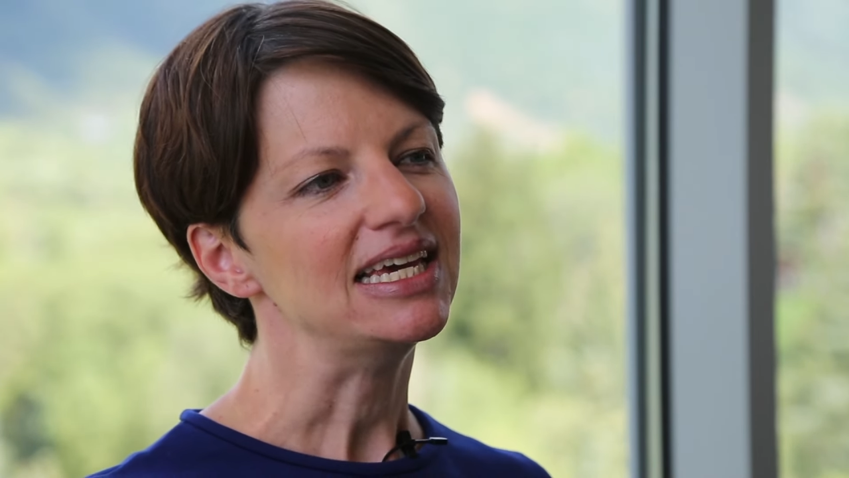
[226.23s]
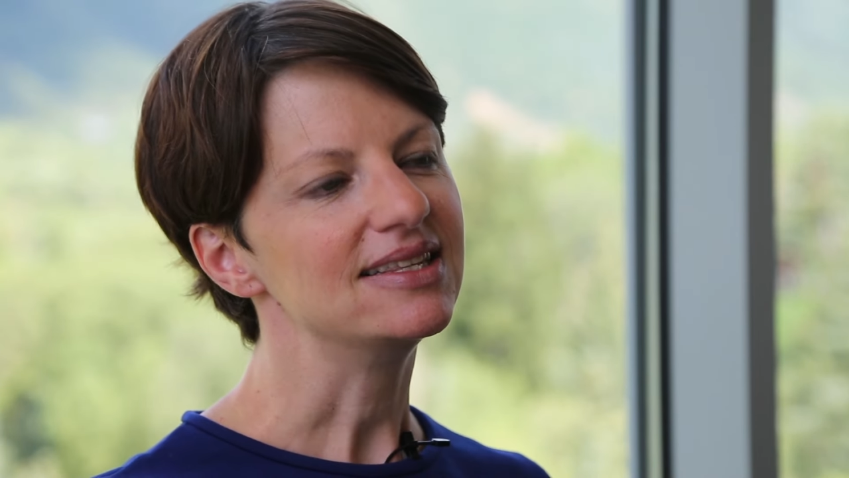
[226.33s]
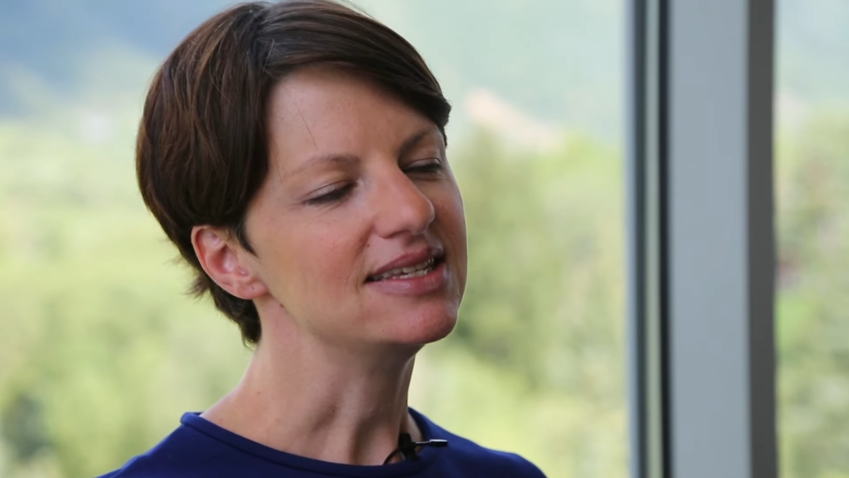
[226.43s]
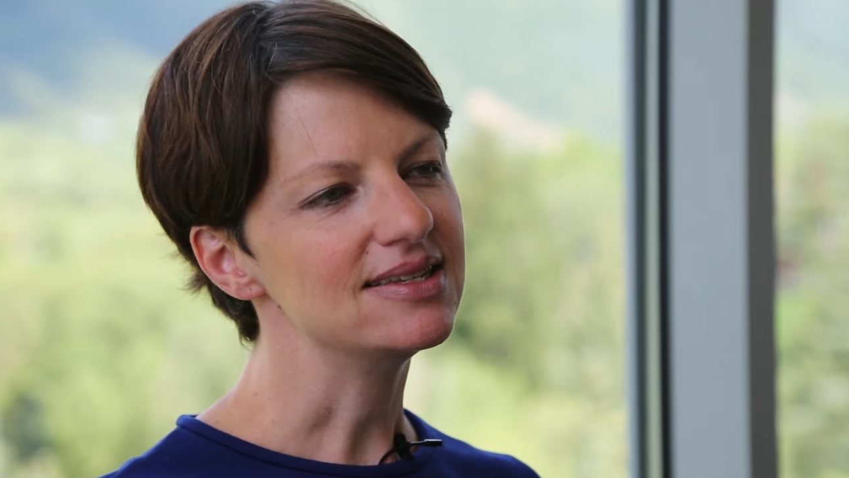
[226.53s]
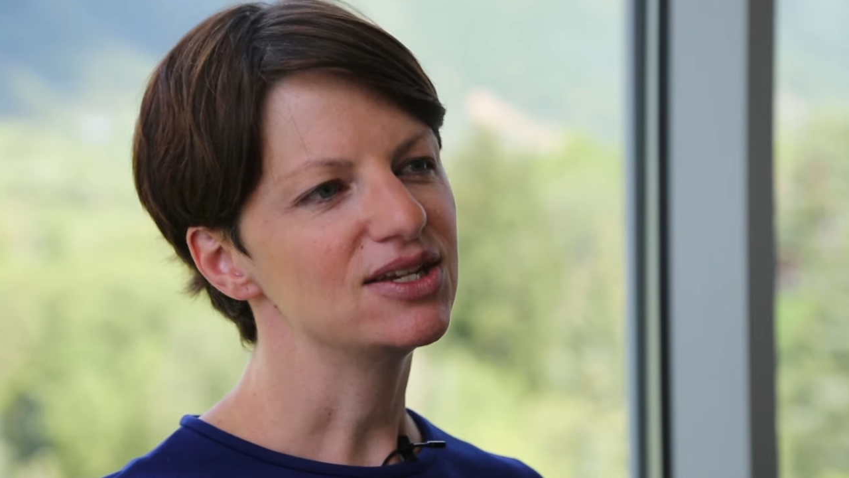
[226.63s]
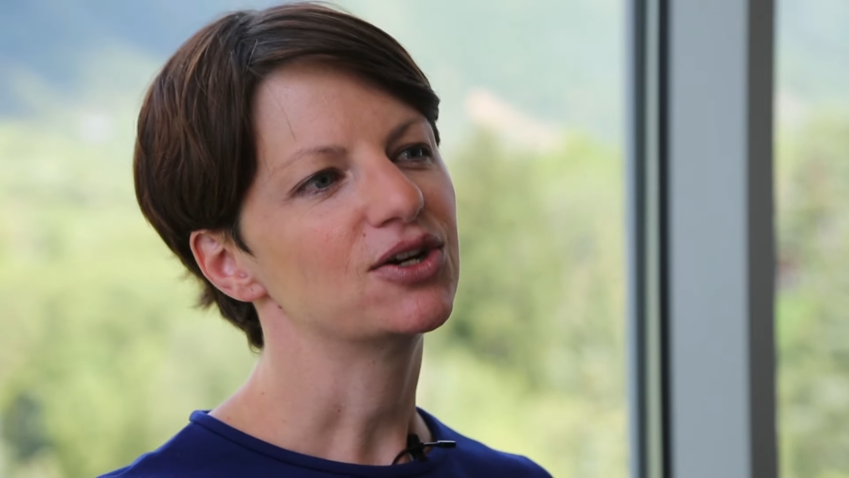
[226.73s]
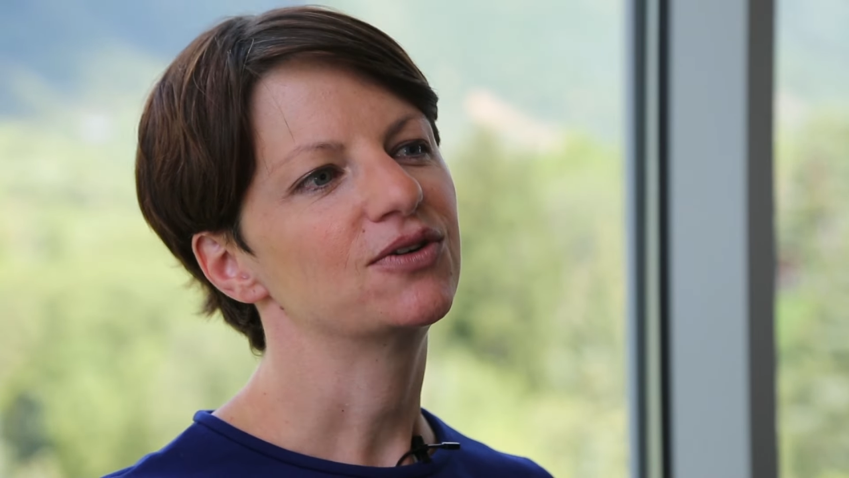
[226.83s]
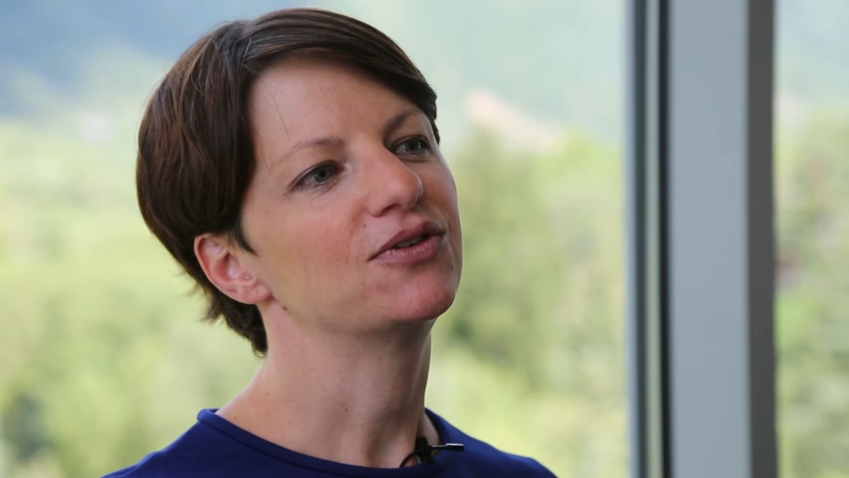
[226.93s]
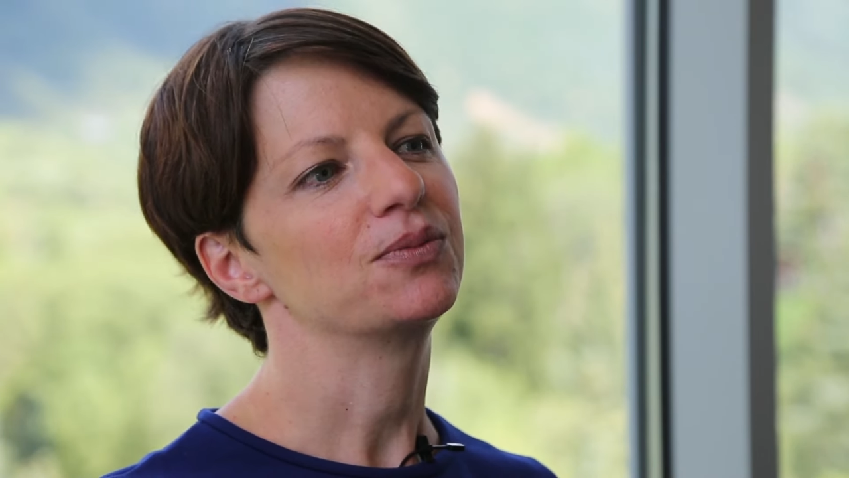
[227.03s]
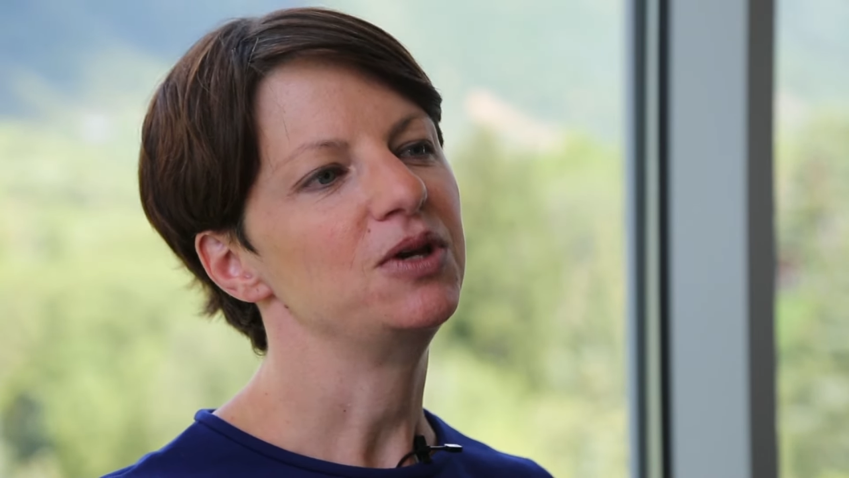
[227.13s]
it's
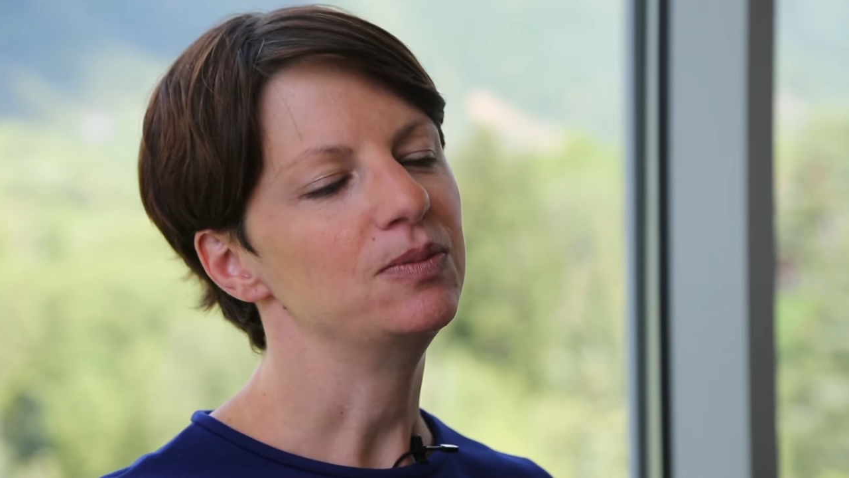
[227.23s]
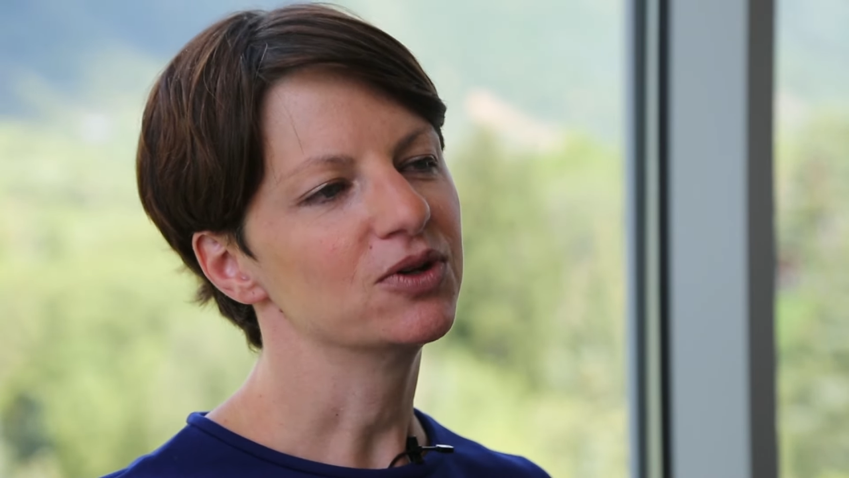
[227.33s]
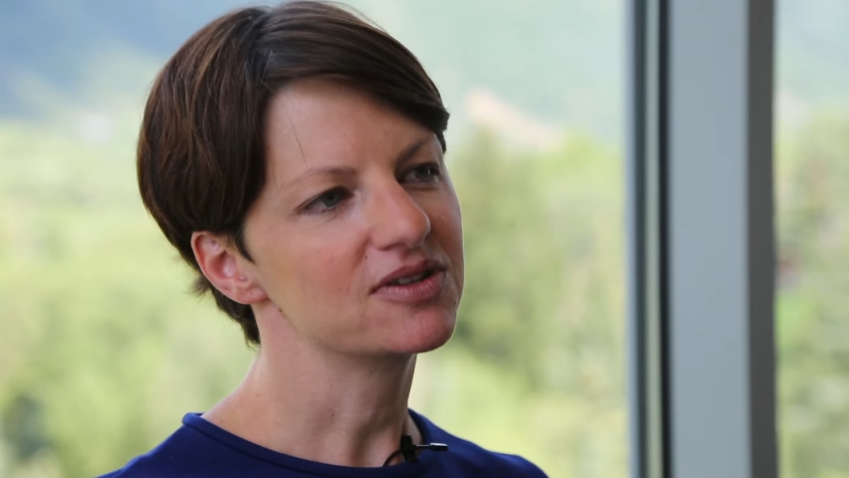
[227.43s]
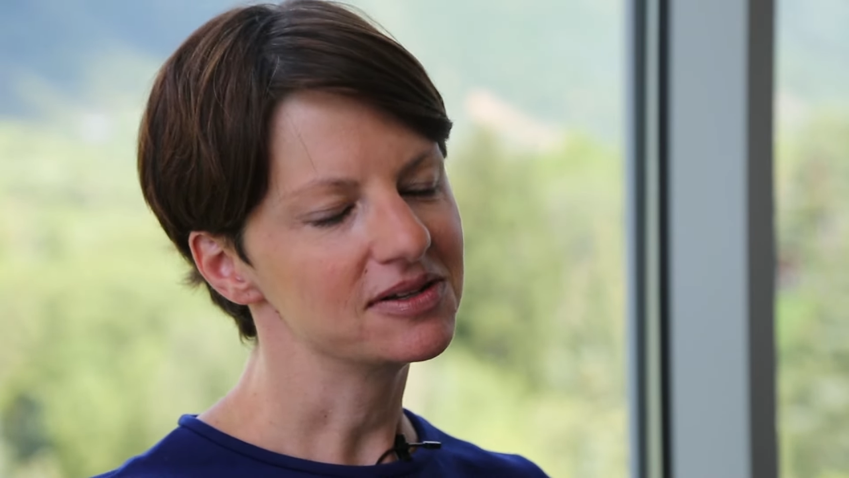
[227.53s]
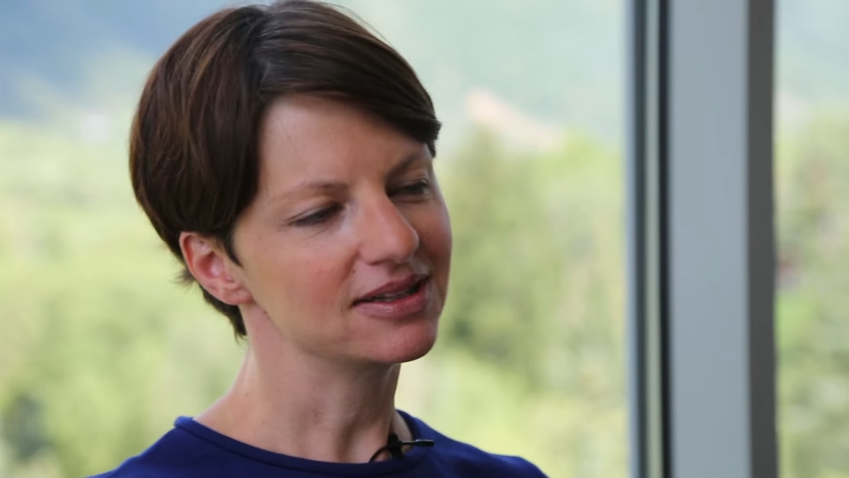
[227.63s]
easier for people to